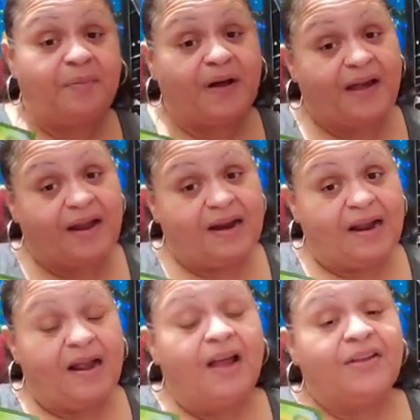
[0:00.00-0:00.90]
But
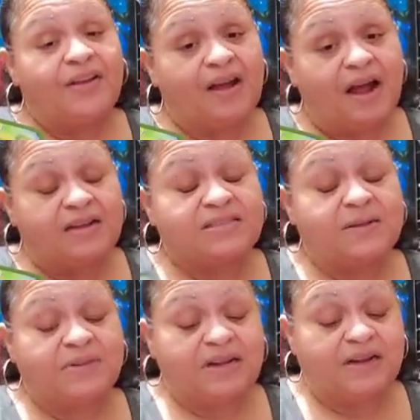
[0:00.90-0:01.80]
you got
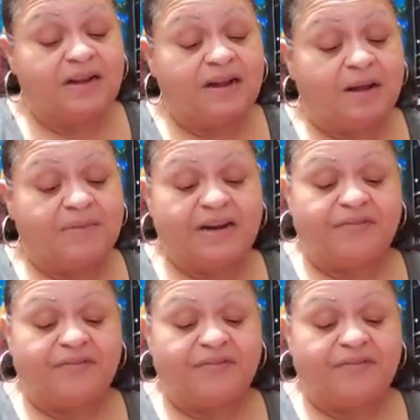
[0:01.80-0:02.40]
something good coming